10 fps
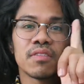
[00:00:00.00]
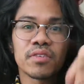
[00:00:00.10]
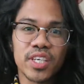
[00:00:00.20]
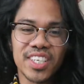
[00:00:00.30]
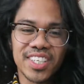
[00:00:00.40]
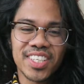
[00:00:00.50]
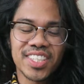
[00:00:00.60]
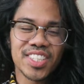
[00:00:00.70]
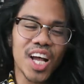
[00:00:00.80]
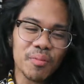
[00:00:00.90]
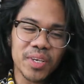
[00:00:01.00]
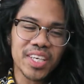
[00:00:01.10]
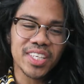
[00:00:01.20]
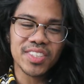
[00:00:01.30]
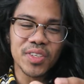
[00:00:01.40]
for
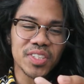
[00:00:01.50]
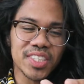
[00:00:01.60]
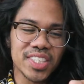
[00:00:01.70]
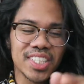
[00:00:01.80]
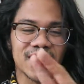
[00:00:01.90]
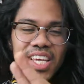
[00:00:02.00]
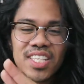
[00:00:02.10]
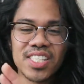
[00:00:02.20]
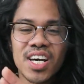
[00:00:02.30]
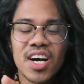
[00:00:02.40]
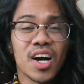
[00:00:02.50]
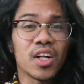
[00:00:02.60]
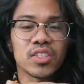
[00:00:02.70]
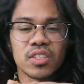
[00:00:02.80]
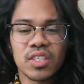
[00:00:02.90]
shopping, groceries, and
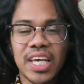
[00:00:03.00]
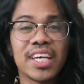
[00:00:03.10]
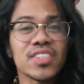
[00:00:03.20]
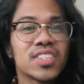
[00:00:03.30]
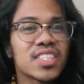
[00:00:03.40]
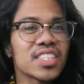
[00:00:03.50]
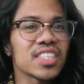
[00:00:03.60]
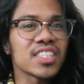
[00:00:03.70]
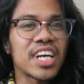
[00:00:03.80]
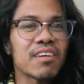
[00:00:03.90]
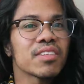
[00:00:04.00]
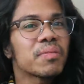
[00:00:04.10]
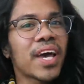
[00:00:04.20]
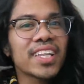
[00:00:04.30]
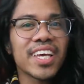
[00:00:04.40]
also like I use this as a travel
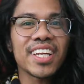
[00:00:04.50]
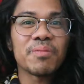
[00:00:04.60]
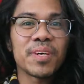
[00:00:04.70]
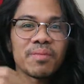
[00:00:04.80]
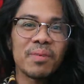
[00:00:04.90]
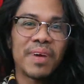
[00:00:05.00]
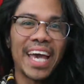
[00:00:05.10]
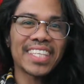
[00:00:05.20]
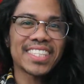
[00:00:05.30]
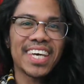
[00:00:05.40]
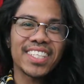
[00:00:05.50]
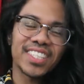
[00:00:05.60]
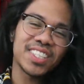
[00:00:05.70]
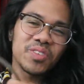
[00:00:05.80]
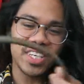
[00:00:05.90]
bag, like, and I put my bag inside
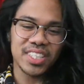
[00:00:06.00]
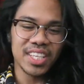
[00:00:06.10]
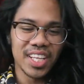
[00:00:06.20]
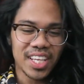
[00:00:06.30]
here when